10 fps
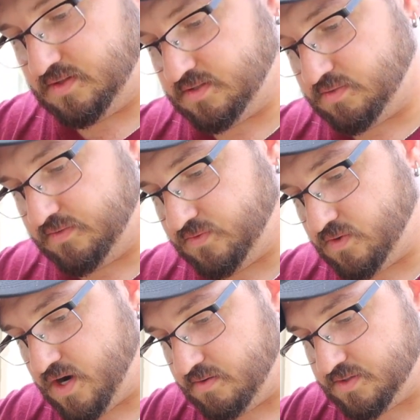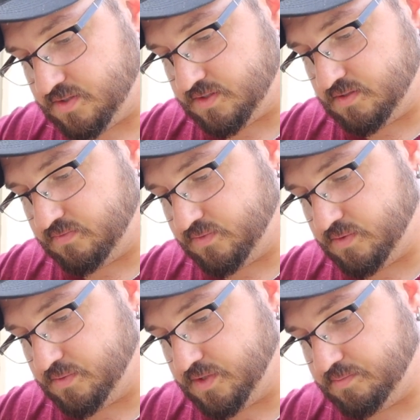24 hours or so
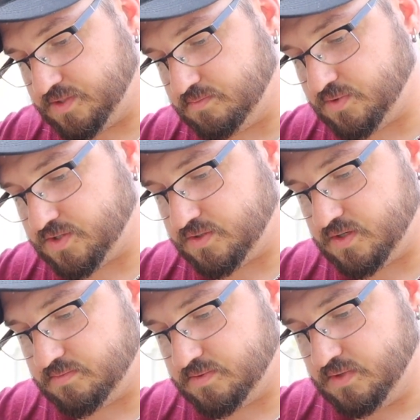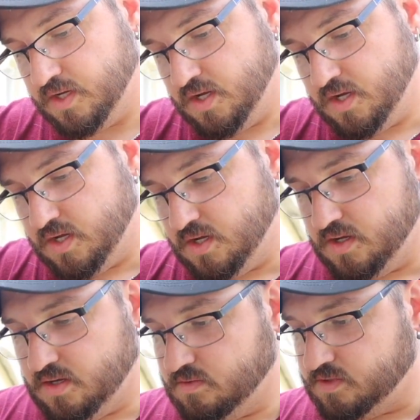before we really put some pressure on it. But
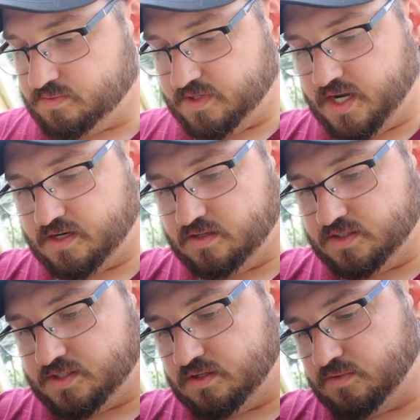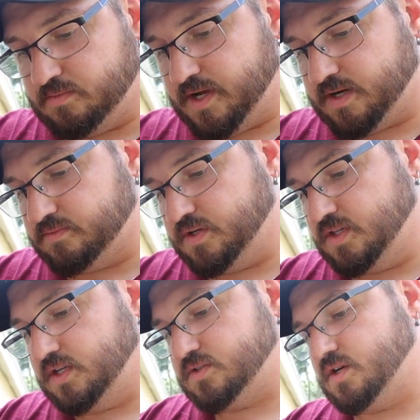once we got it all installed, we'll go back and read
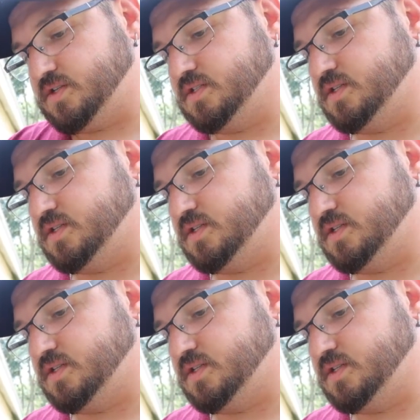the instructions and